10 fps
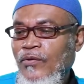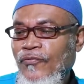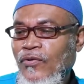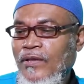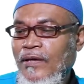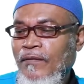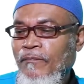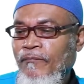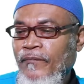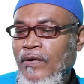for the
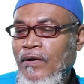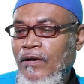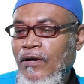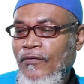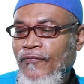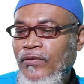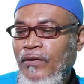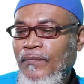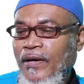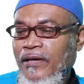
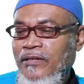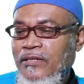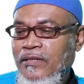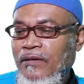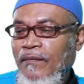byte,